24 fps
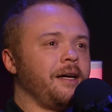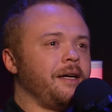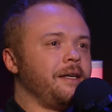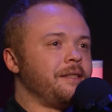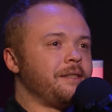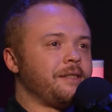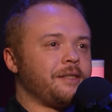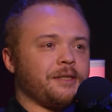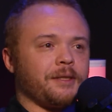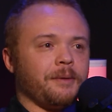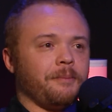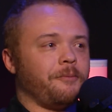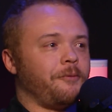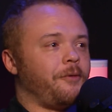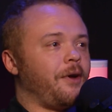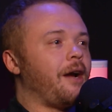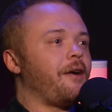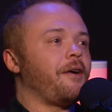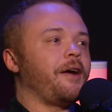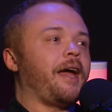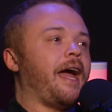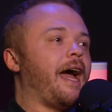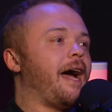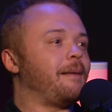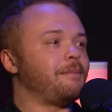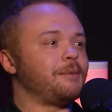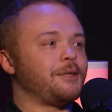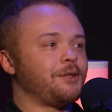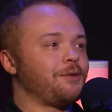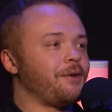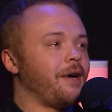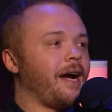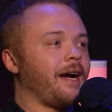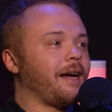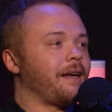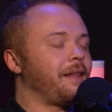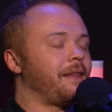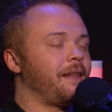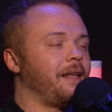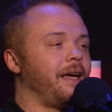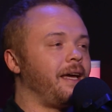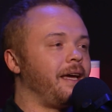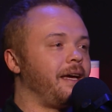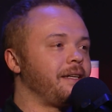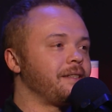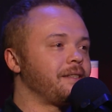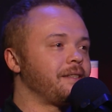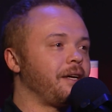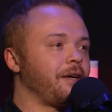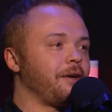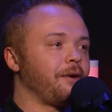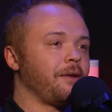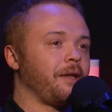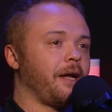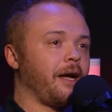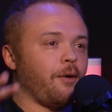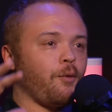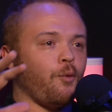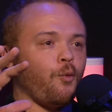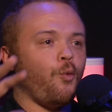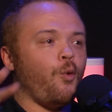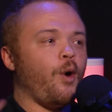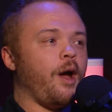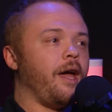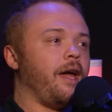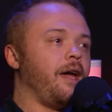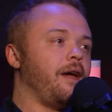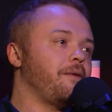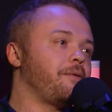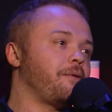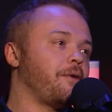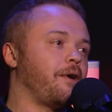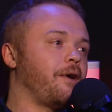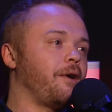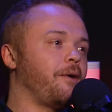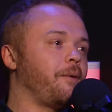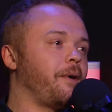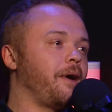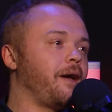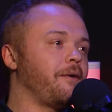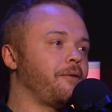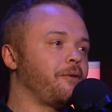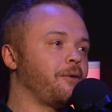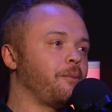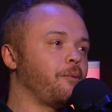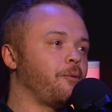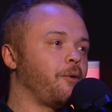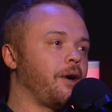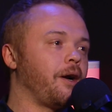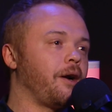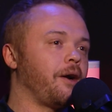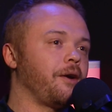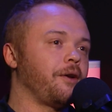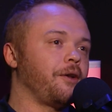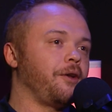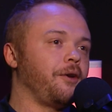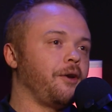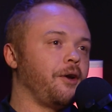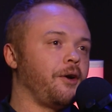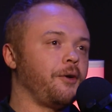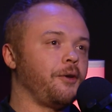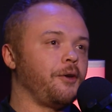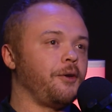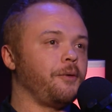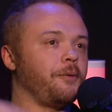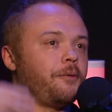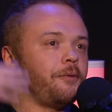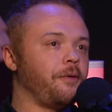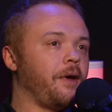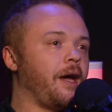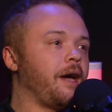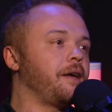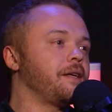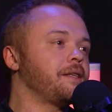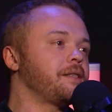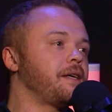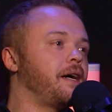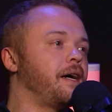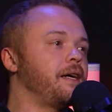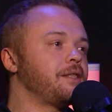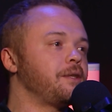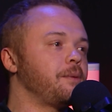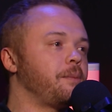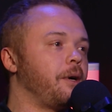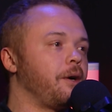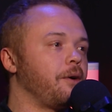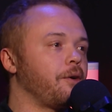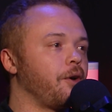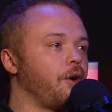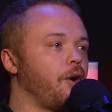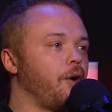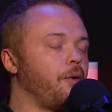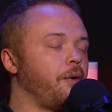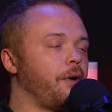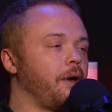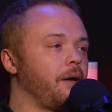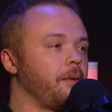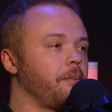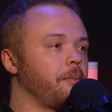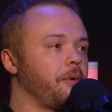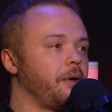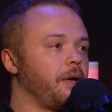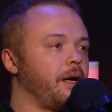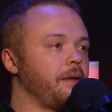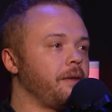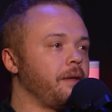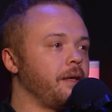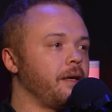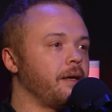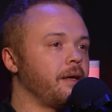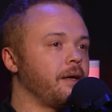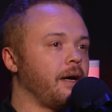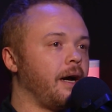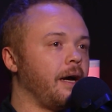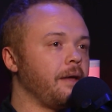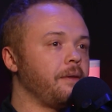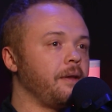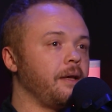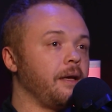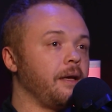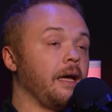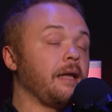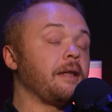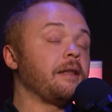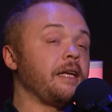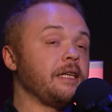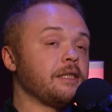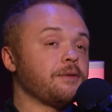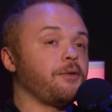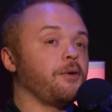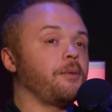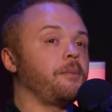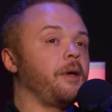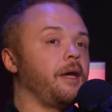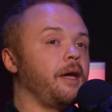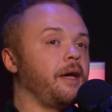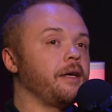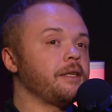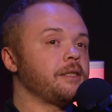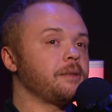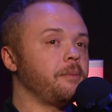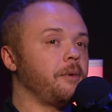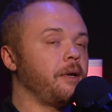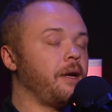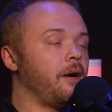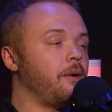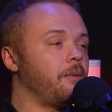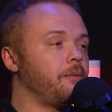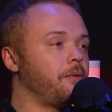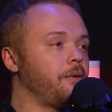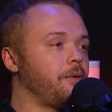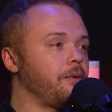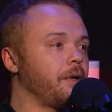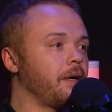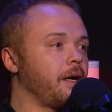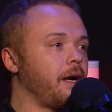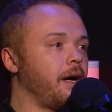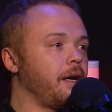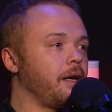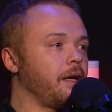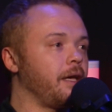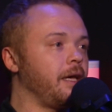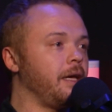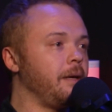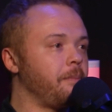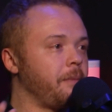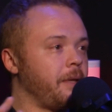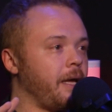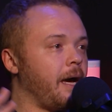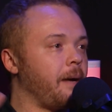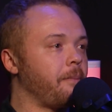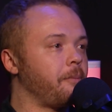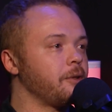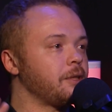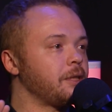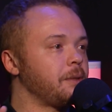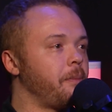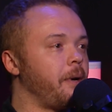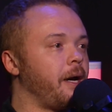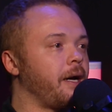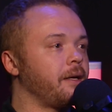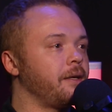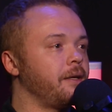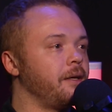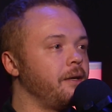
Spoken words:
some very abstract things that are like way far away from where you fantasize about going. But I think at least for me, it's been helpful to kind of keep that perspective.